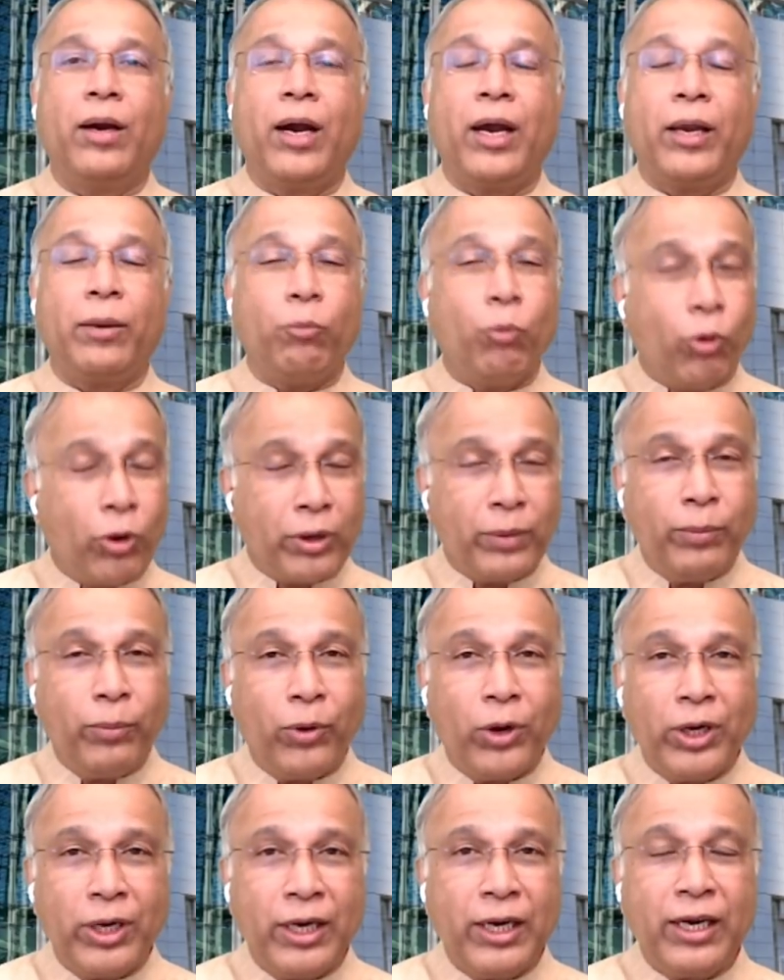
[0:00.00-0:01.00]
More
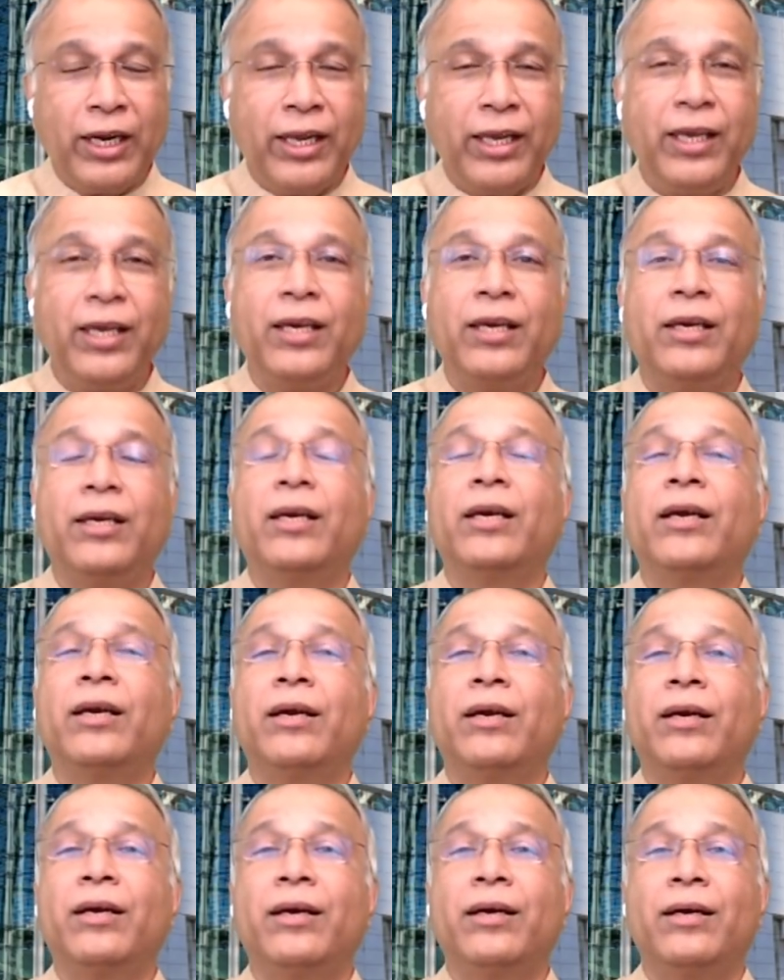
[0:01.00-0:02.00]
importantly,
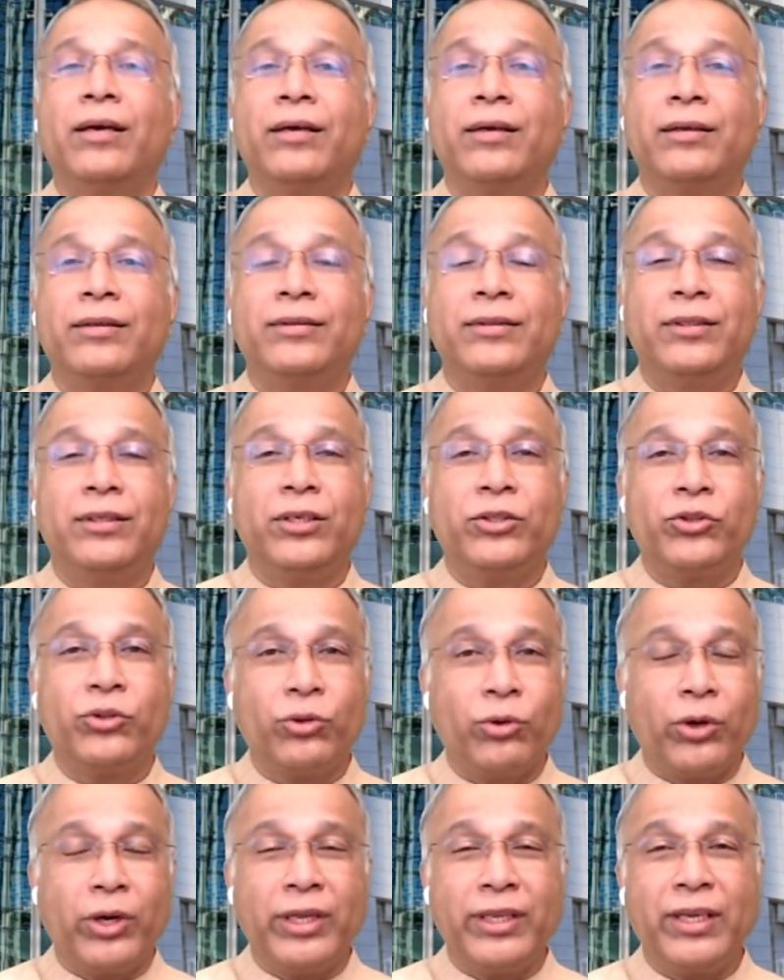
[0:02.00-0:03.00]
the
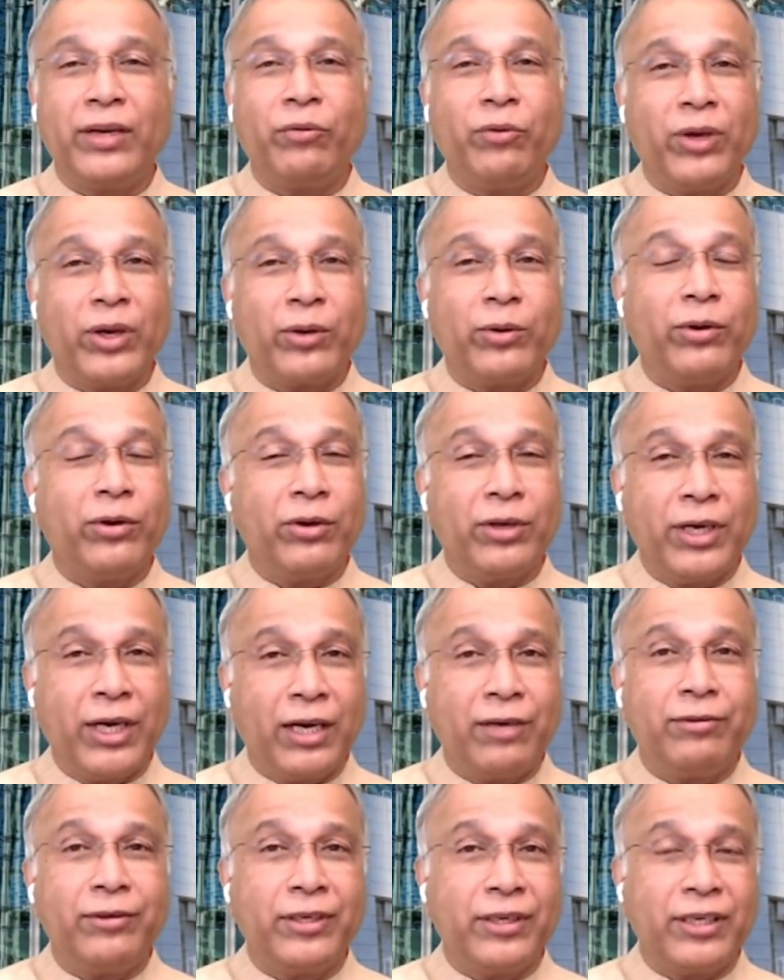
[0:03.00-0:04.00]
story that we are going to
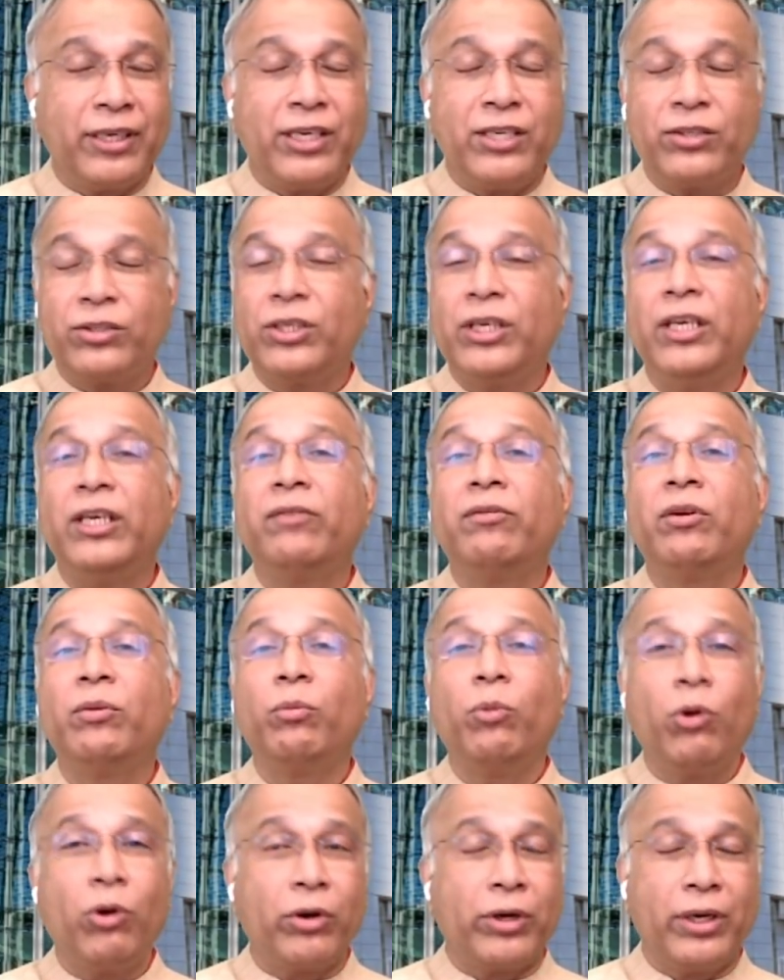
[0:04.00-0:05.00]
cover is even
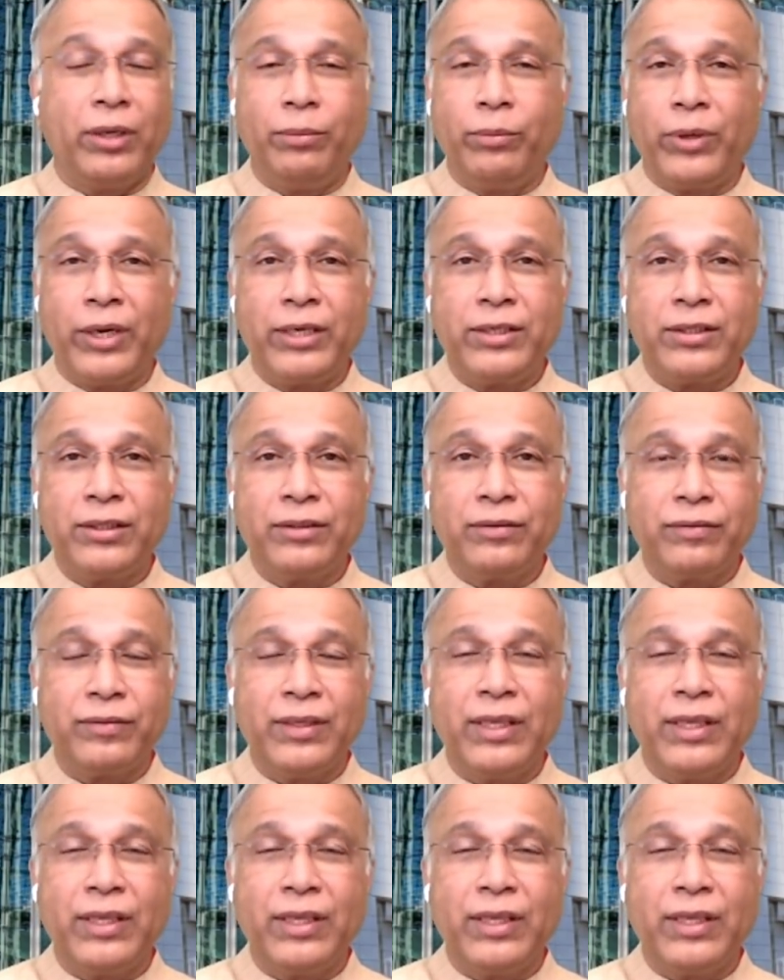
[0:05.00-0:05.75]
more impressive.